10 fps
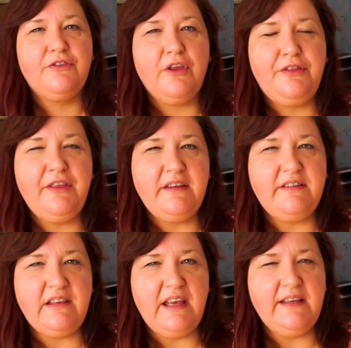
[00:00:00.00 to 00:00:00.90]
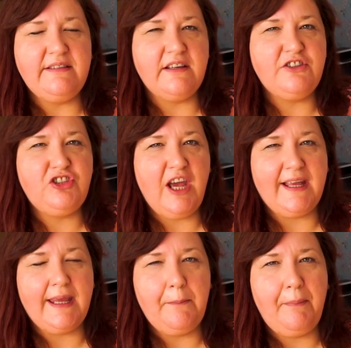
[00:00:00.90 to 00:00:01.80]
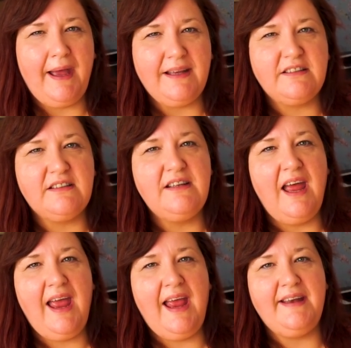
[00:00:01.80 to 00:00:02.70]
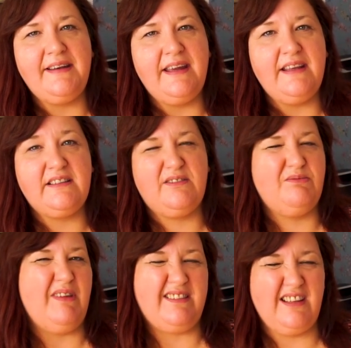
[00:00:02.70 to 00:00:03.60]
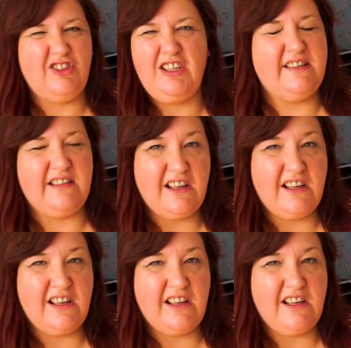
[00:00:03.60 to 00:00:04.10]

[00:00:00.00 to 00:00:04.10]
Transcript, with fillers: So this is a jacket pattern and it's essentially it's a